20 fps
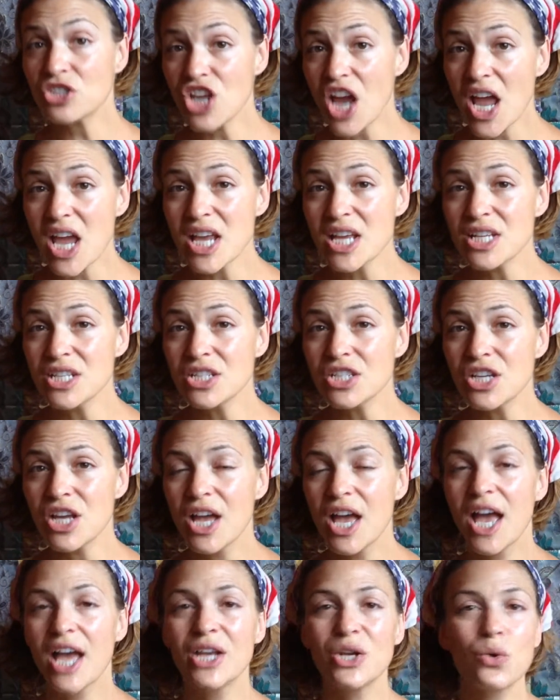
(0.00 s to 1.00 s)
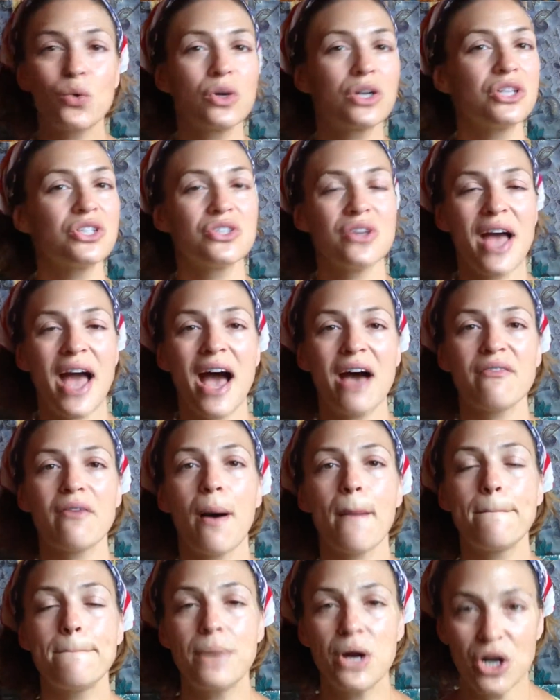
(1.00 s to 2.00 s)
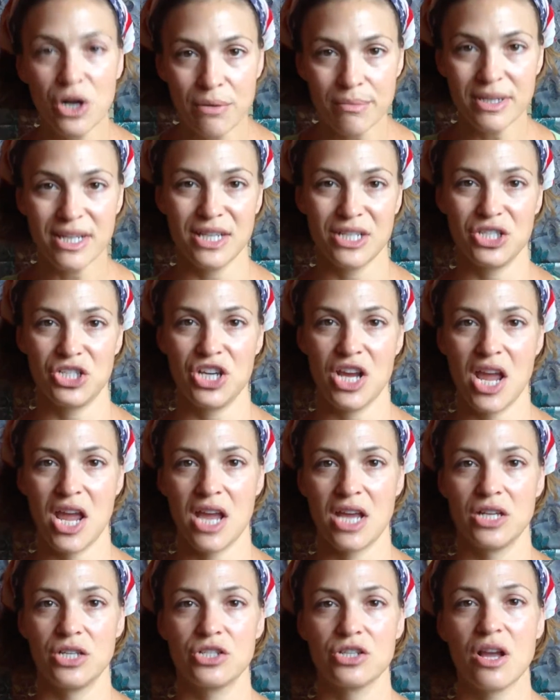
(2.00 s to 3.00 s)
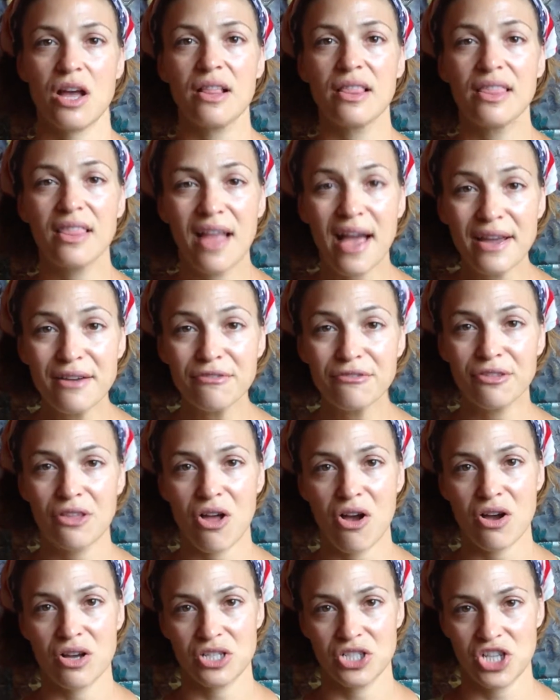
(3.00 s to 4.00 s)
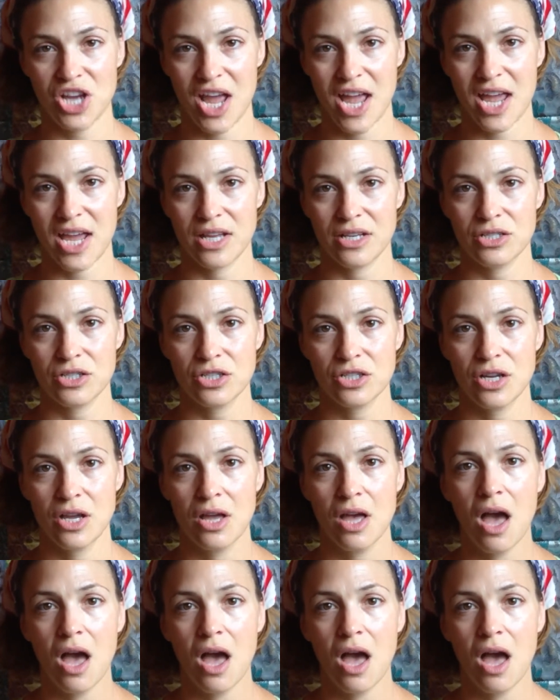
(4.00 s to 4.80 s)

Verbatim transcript: change in order to have a permanent change, a lifelong change.